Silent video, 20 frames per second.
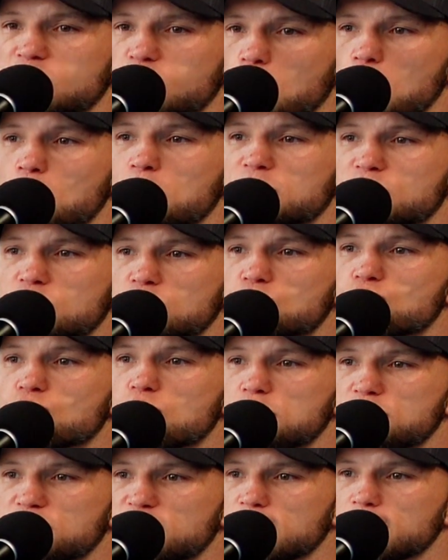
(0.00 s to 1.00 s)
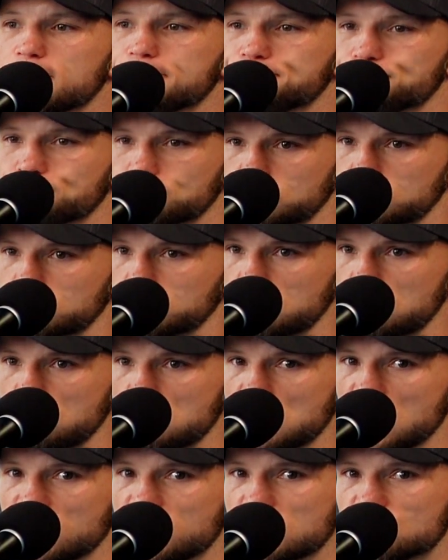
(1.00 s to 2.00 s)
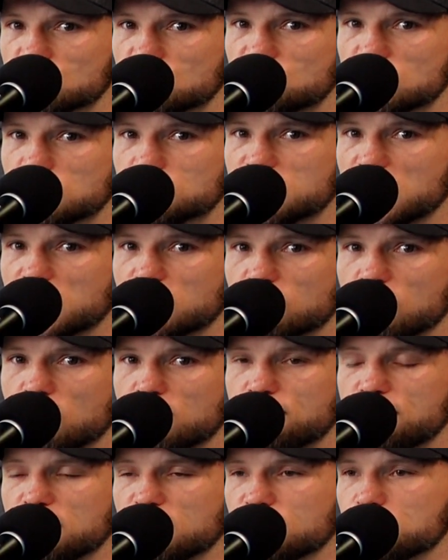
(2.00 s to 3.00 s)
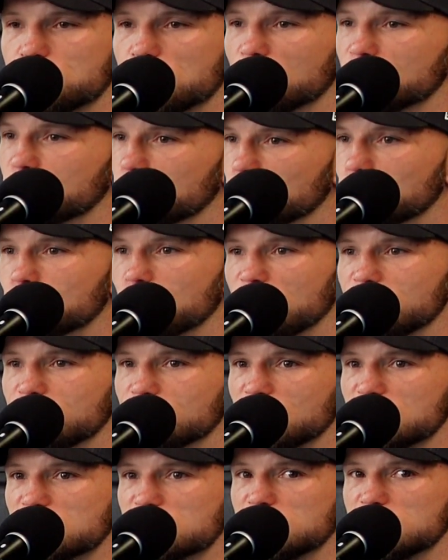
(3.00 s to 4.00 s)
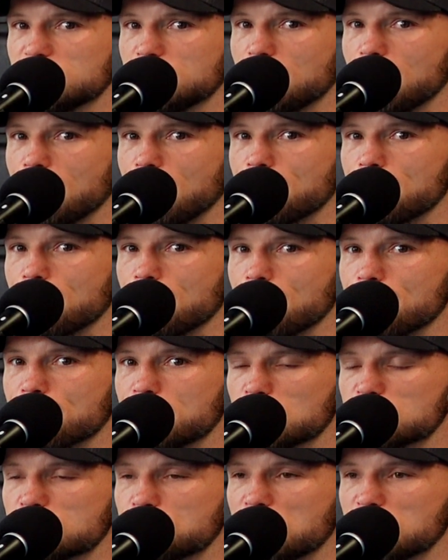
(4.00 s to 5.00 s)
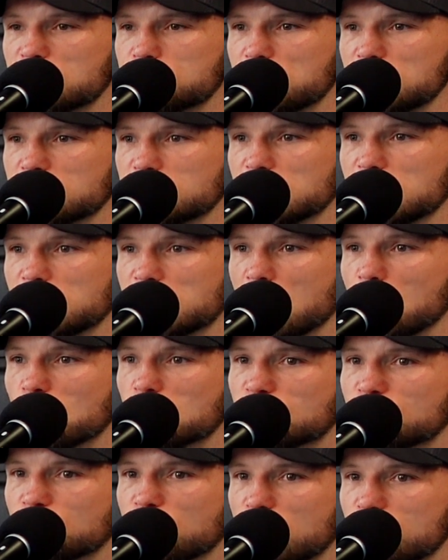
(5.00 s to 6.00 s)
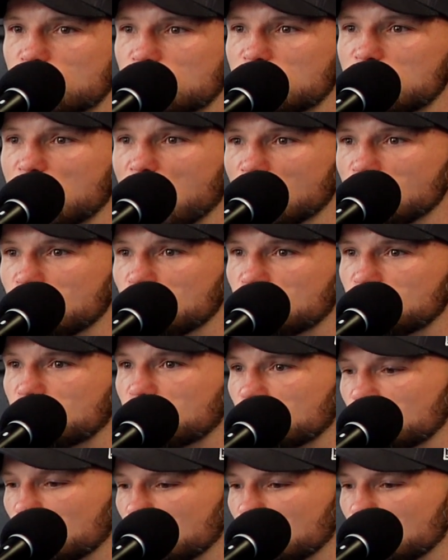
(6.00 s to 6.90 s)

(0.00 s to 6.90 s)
when we was in groups, there's a gym down the road, Fitness Mill. I was still training actually, and there was a punch bag there, and I used